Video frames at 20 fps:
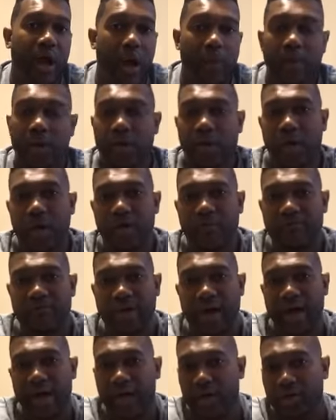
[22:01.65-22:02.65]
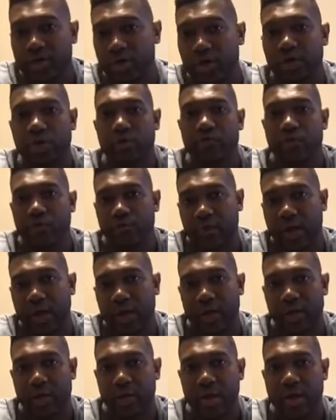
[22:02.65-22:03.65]
I'm going to come back until you feel
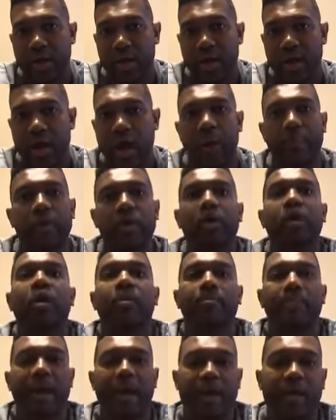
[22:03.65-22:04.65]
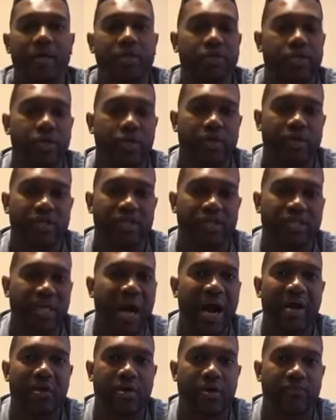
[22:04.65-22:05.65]
ready. I'm going to come back until there's a
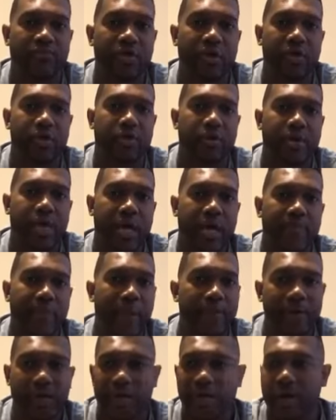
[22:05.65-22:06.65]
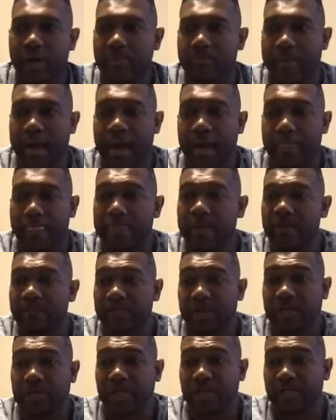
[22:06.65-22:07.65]
title in front of your name. I'm going to come back
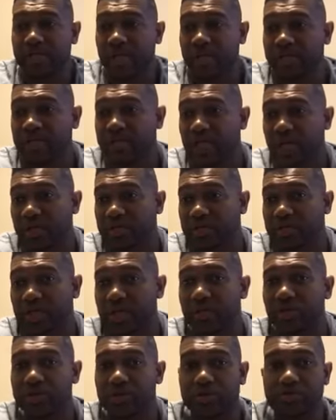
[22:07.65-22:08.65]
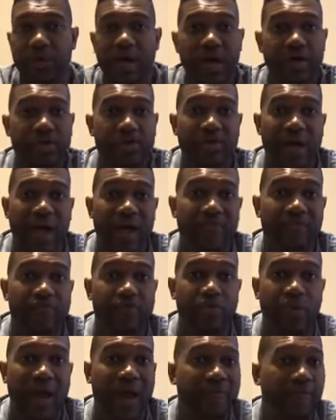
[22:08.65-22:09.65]
and, and, and, until you you have
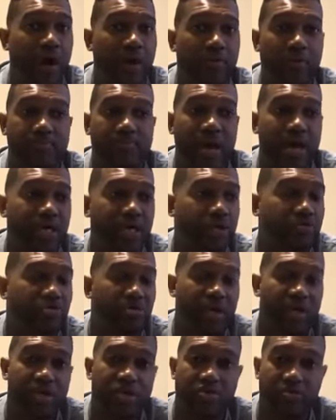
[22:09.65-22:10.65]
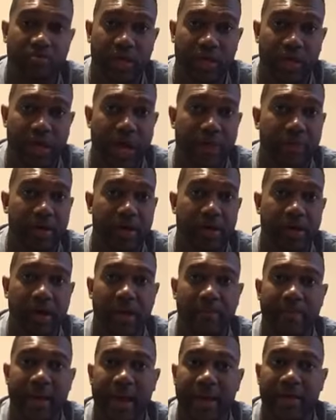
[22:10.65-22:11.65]
you have all the money you think you need. I'm going to
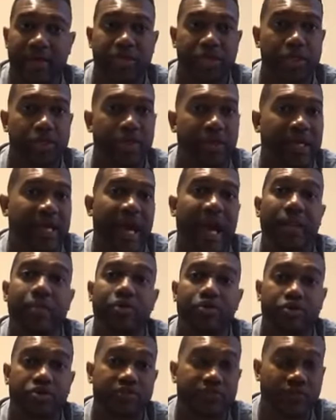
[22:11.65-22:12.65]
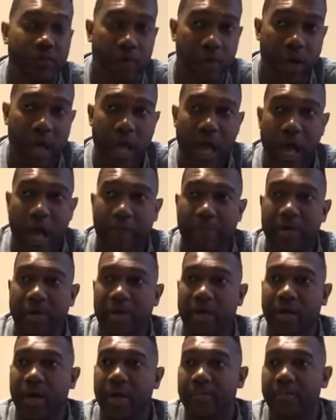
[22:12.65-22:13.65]
come back until your calendar's full. I'm
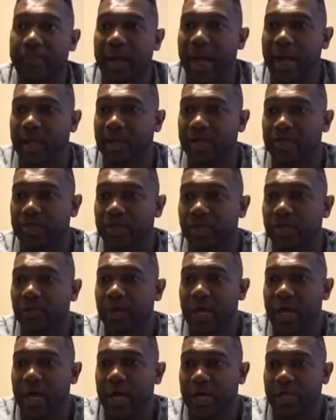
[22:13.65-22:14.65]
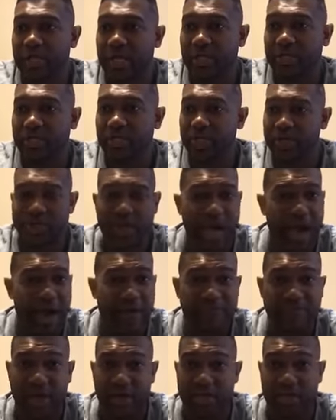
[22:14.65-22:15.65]
going to come back until and, until you
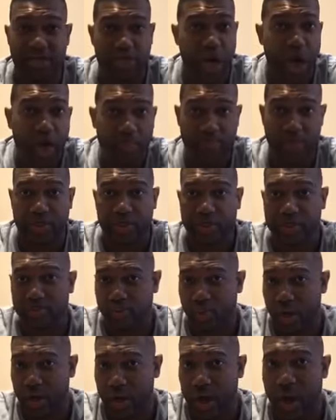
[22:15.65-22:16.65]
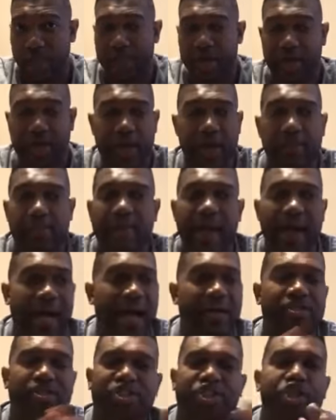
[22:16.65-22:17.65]
have that job that you want. I'm going to come back.
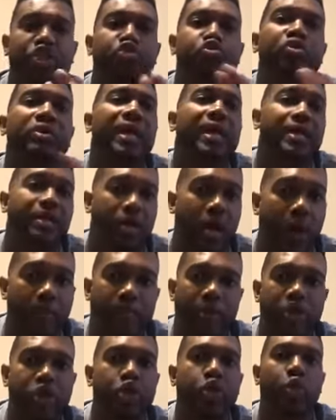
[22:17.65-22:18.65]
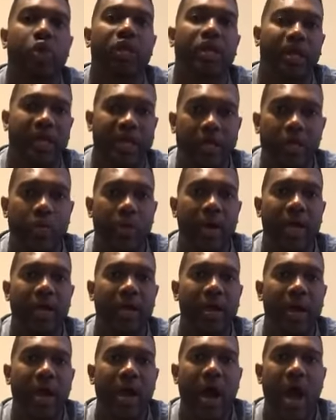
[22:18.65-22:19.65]
I'll see you later. I'm putting you on
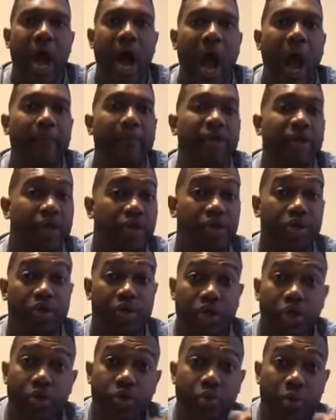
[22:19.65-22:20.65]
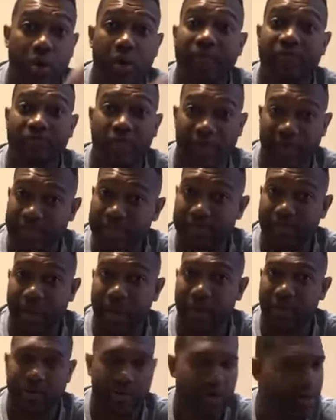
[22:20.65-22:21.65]
layaway. I, I'm putting you on
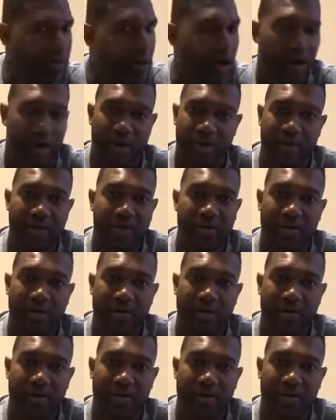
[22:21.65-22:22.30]
voicemail. No.